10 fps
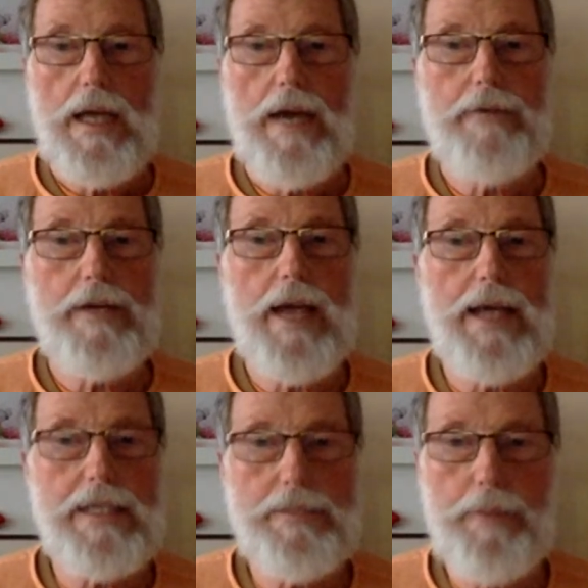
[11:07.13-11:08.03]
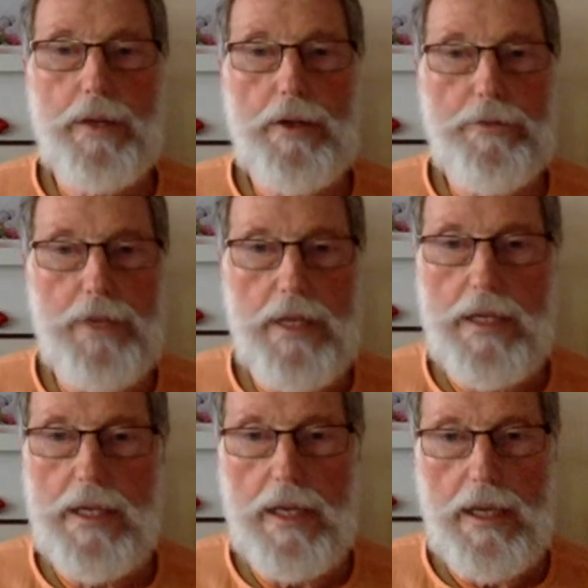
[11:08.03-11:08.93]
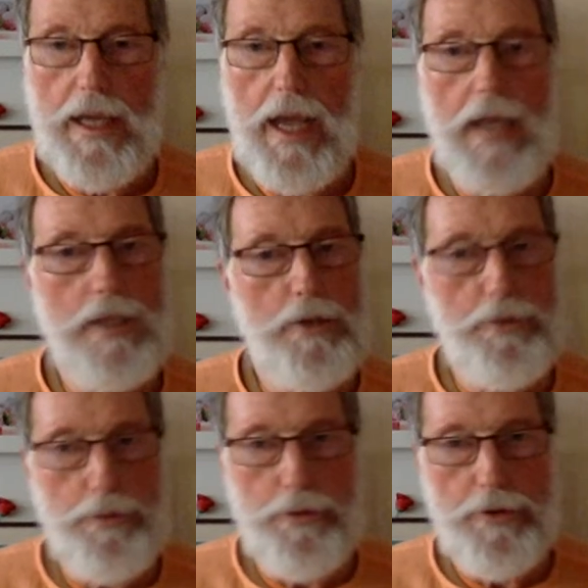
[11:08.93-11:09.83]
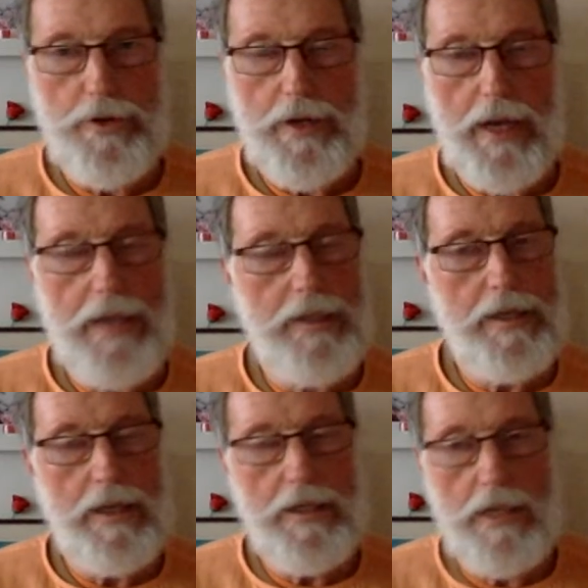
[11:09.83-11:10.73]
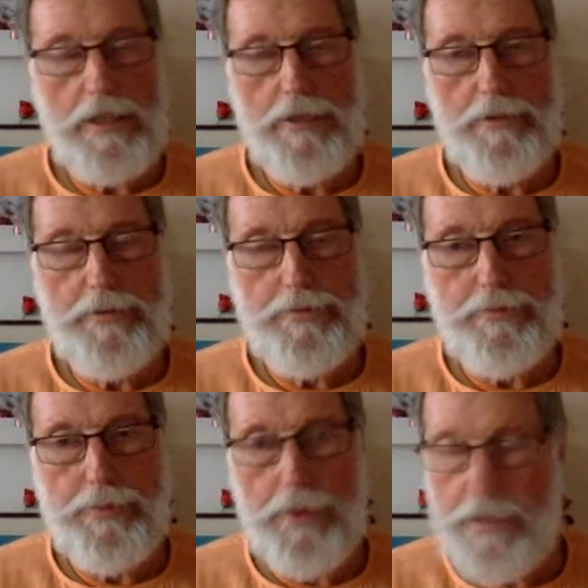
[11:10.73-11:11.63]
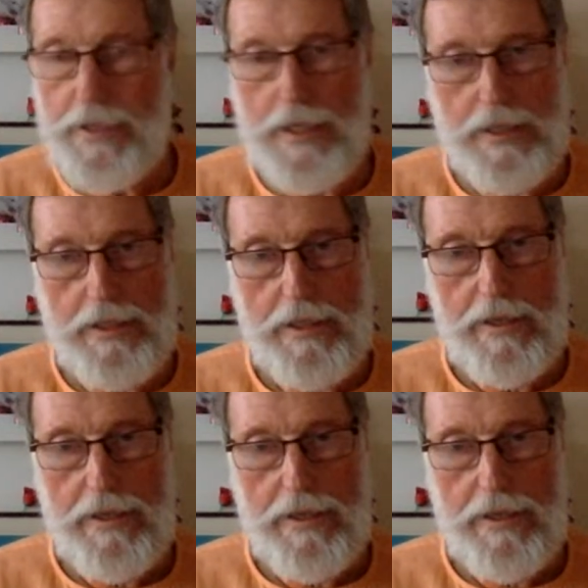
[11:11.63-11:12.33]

every aspect of the eating and the food and the digestive process